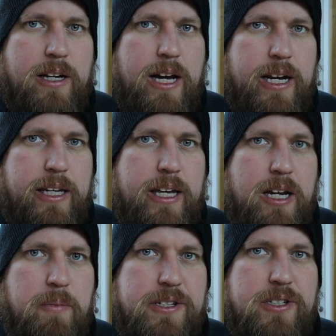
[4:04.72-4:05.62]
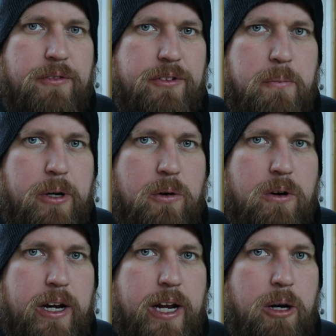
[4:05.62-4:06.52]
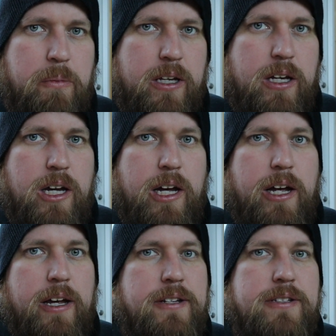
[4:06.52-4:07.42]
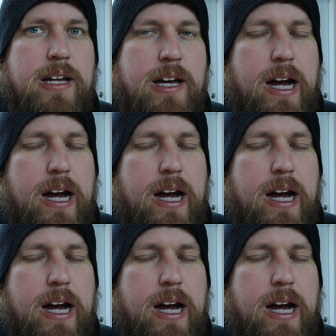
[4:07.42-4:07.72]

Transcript: kind of kicking myself in the butt right now because